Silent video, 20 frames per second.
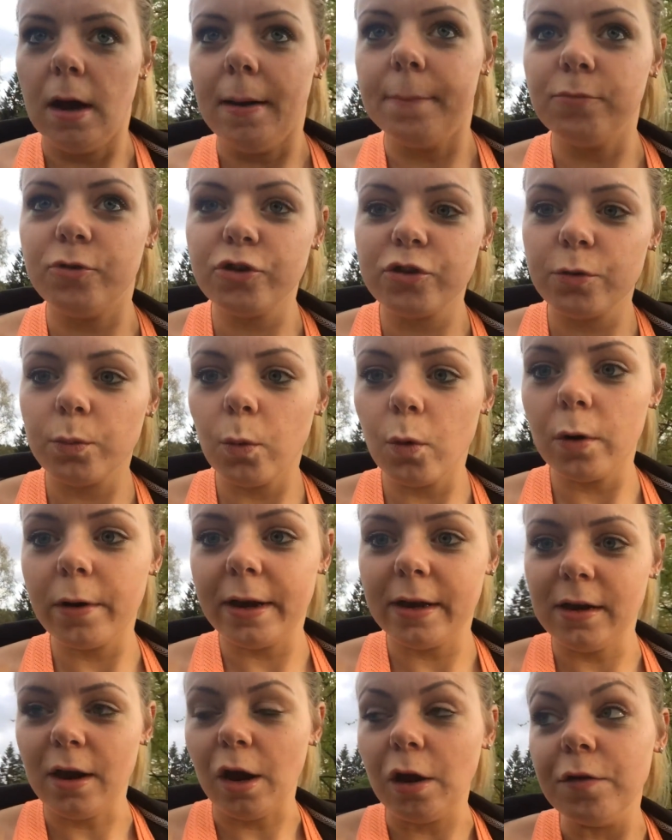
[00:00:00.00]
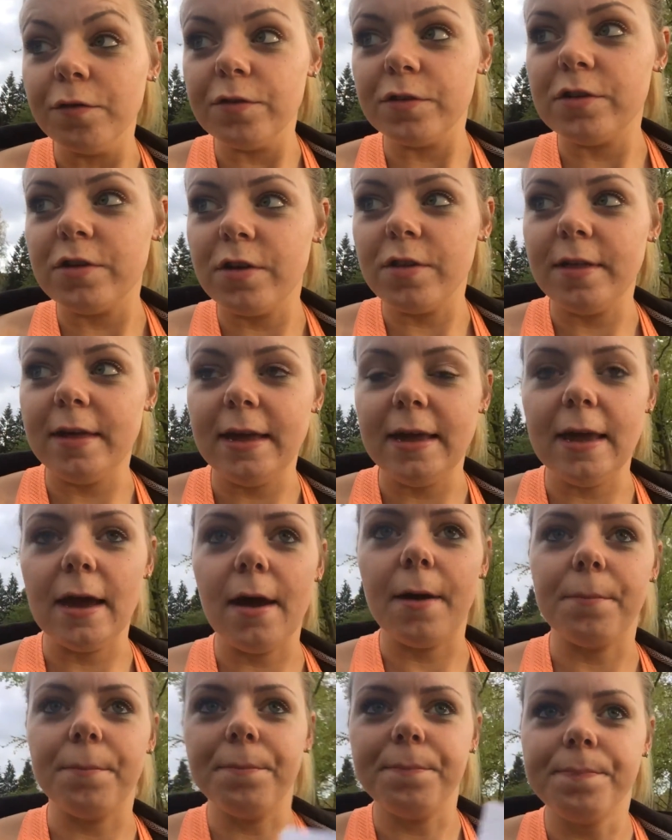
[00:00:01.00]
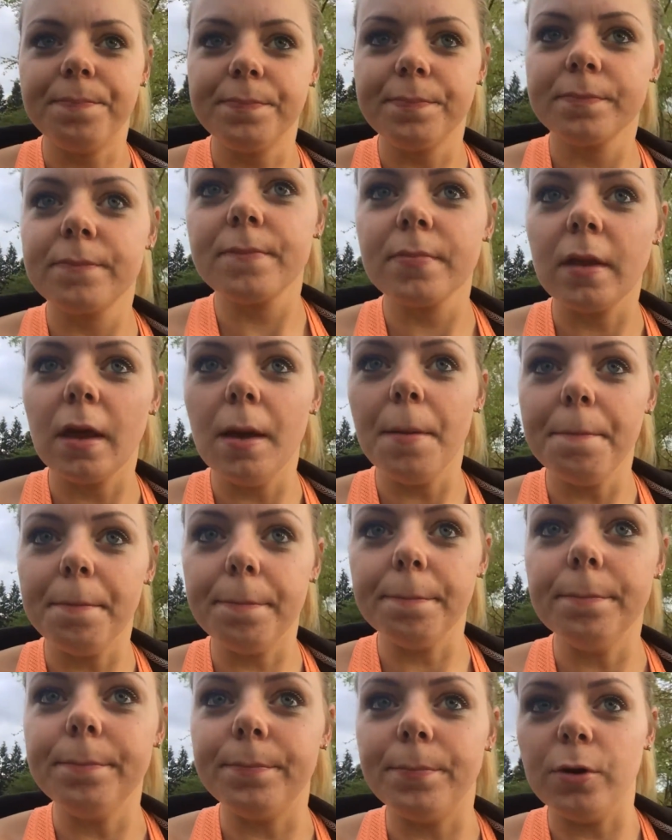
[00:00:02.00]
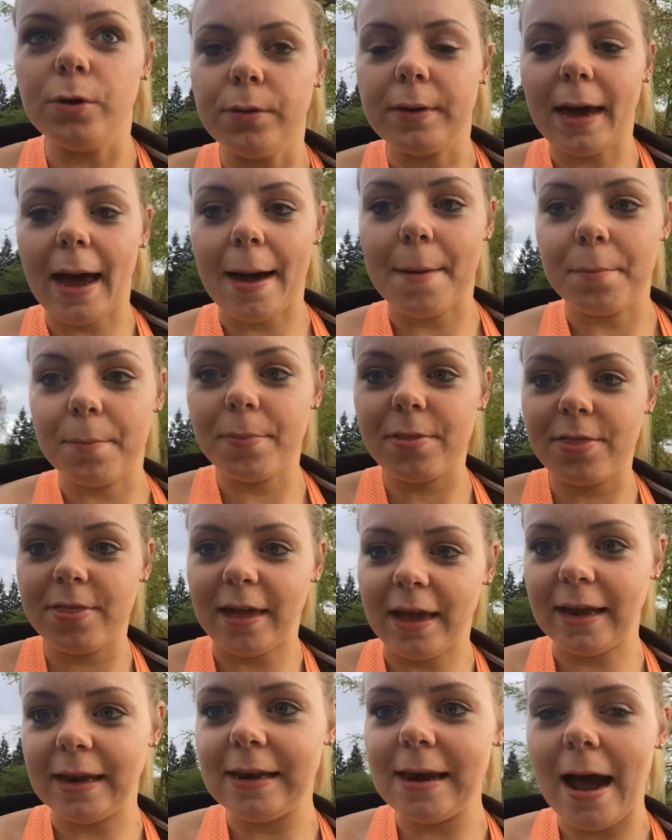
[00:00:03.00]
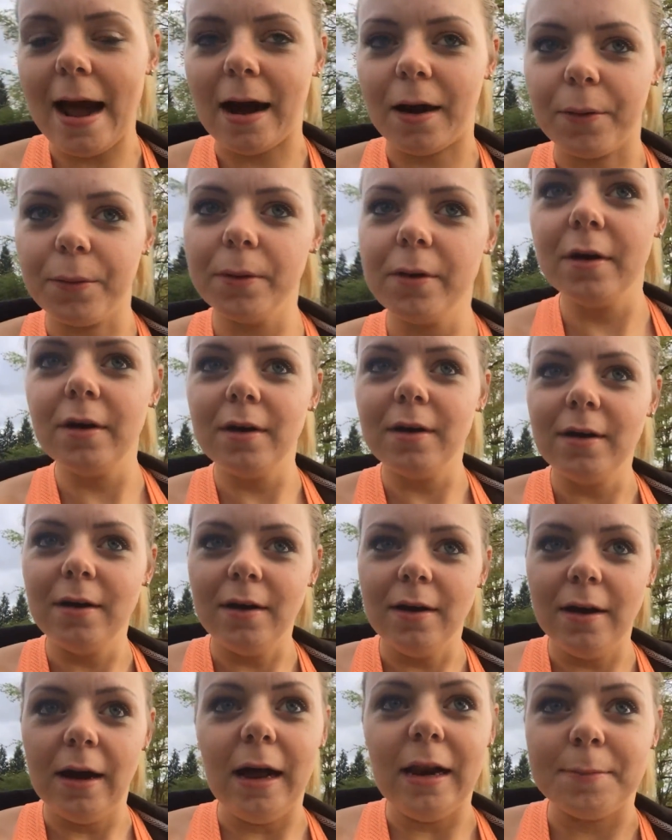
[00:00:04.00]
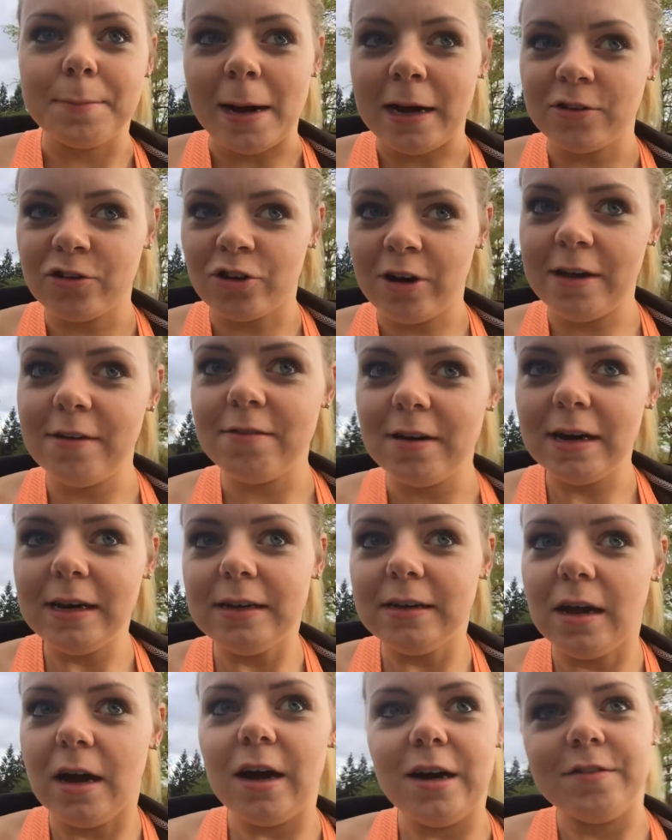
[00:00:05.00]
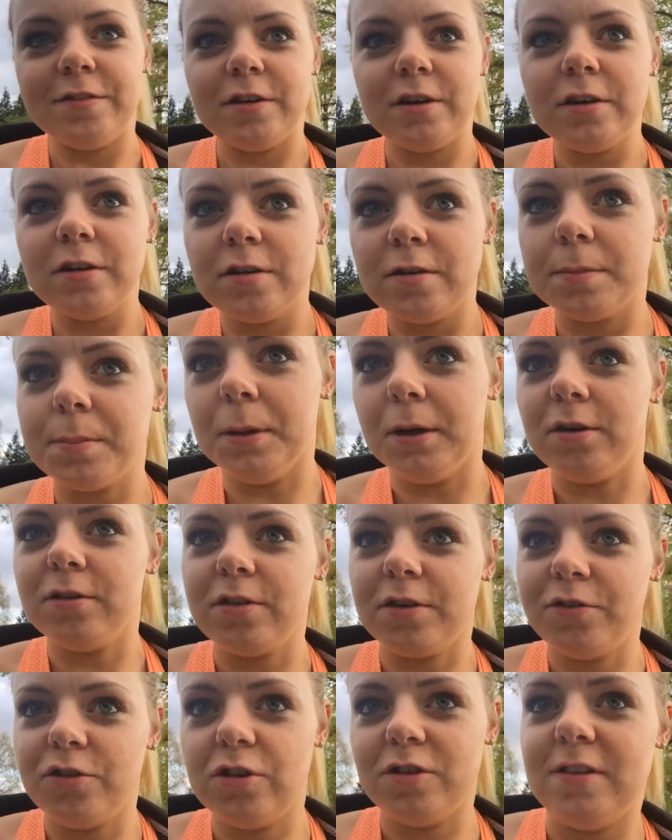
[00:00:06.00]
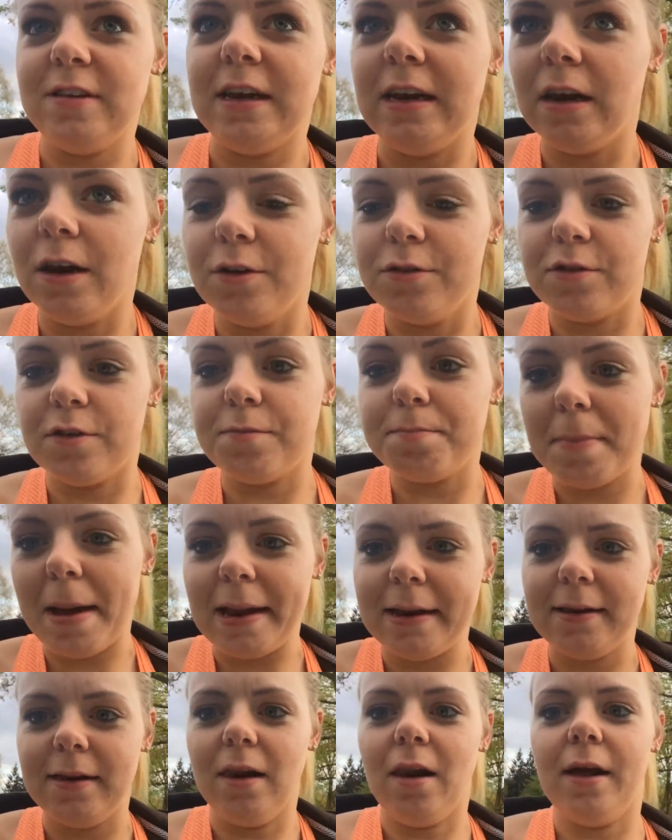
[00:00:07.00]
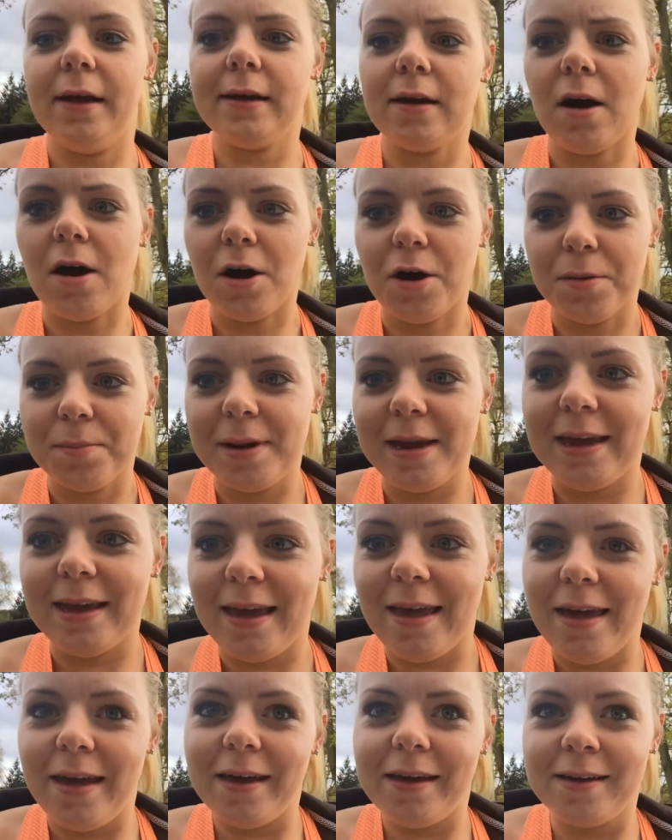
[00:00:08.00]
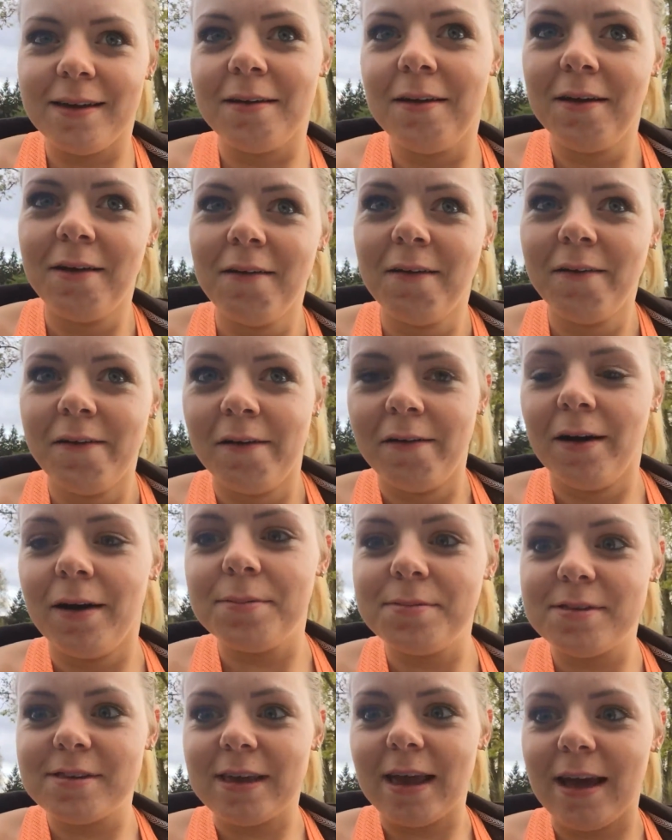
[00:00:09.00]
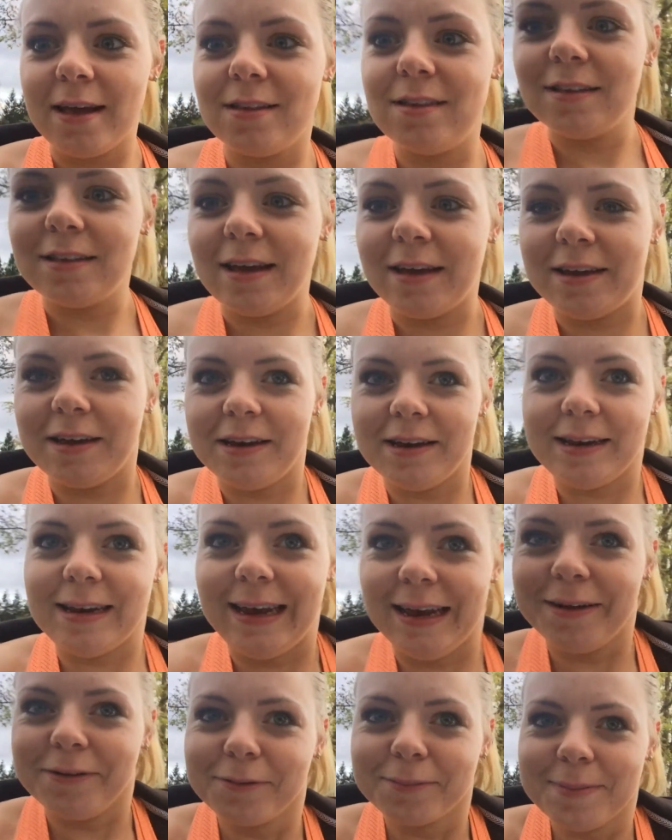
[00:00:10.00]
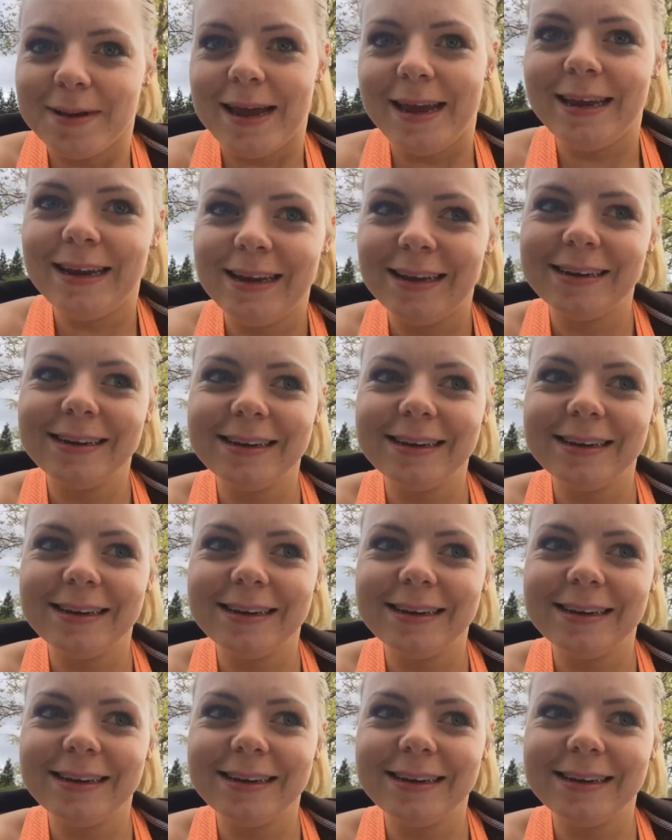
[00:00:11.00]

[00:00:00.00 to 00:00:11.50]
I'm just walking over to the boot camp thing now, and I'm actually really nervous because I've just seen loads of men in like army gear. I'm scared that they're gonna kill me.